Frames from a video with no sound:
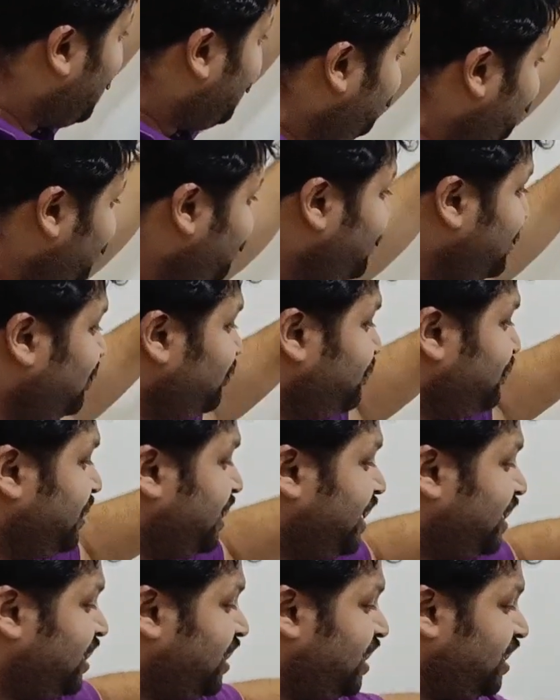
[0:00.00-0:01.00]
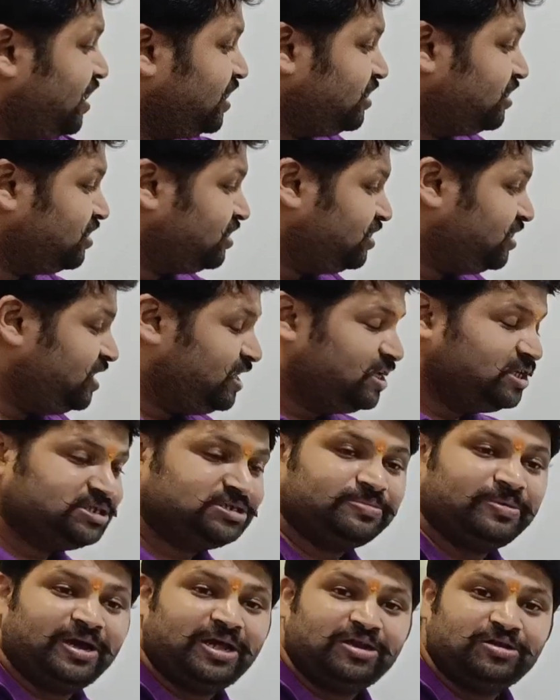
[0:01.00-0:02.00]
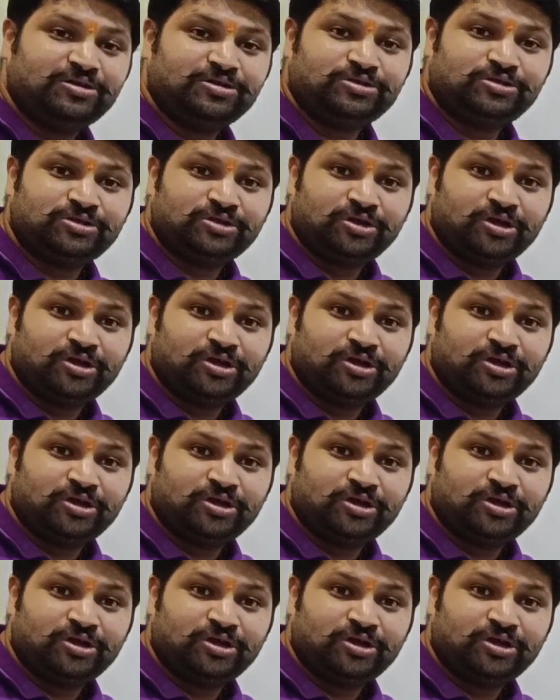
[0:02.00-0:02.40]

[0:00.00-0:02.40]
be manipulated in these manners,